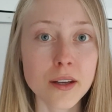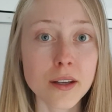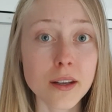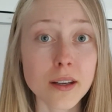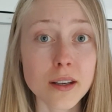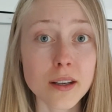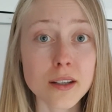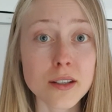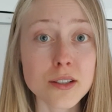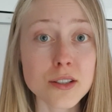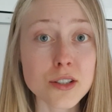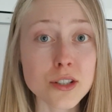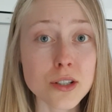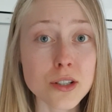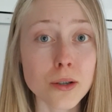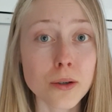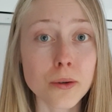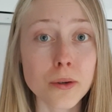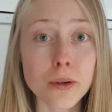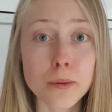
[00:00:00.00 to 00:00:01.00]
uh,
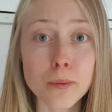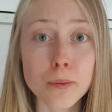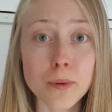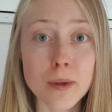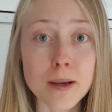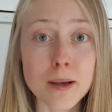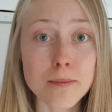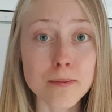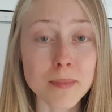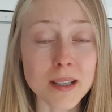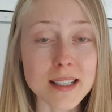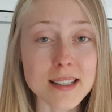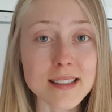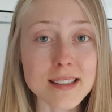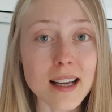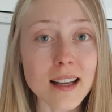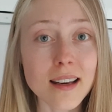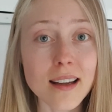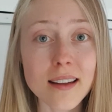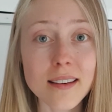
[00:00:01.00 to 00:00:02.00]
show you uh, my
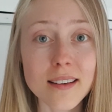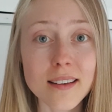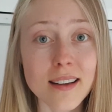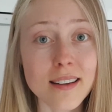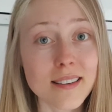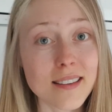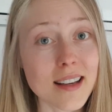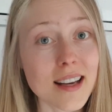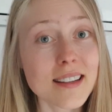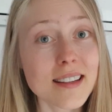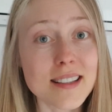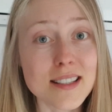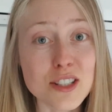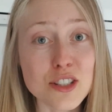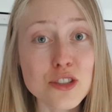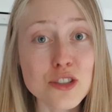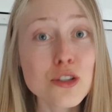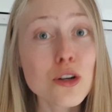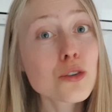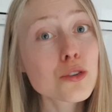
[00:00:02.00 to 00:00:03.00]
salad and that
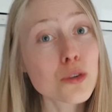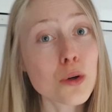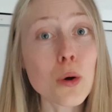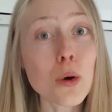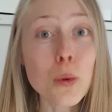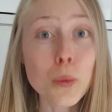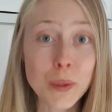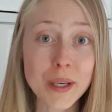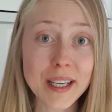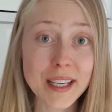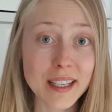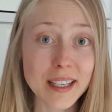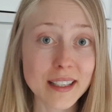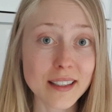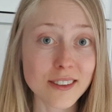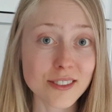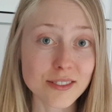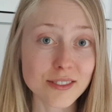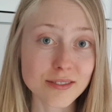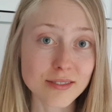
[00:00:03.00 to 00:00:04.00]
is not
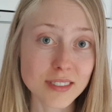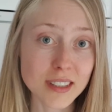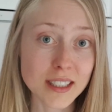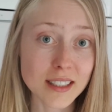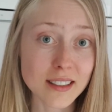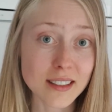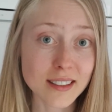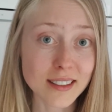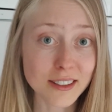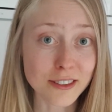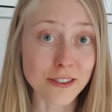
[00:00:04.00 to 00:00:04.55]
only uh,